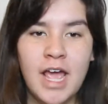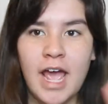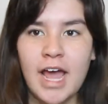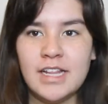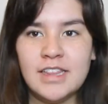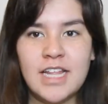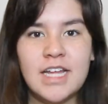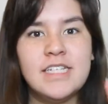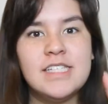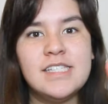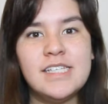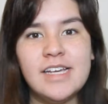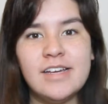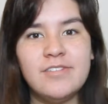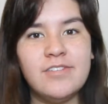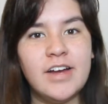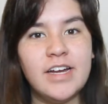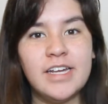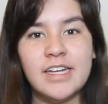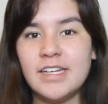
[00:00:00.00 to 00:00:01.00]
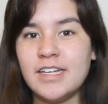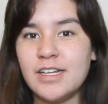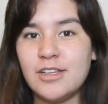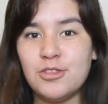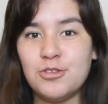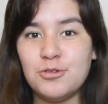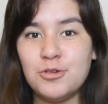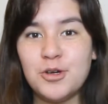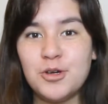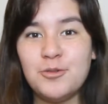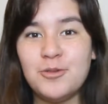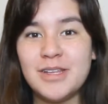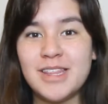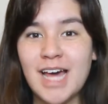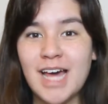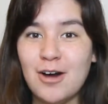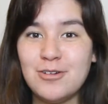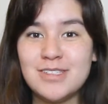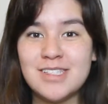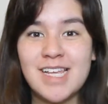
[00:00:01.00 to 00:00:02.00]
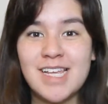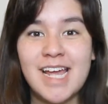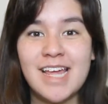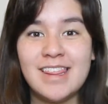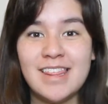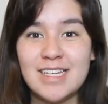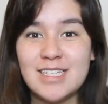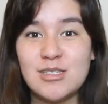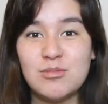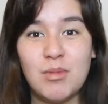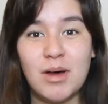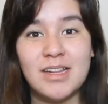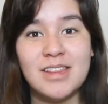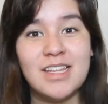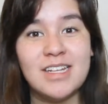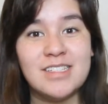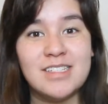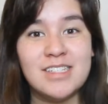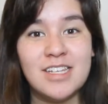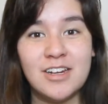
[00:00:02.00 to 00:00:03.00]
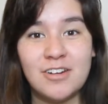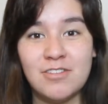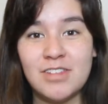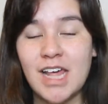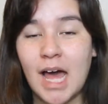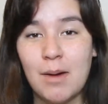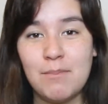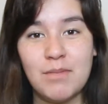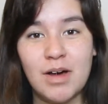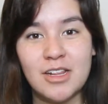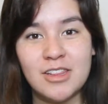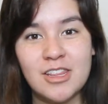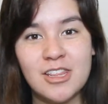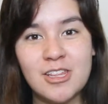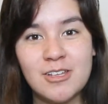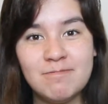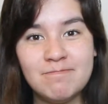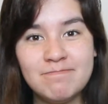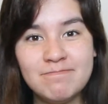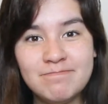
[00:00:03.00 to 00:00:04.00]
and let's see if I can get through it without saying this month instead of that month.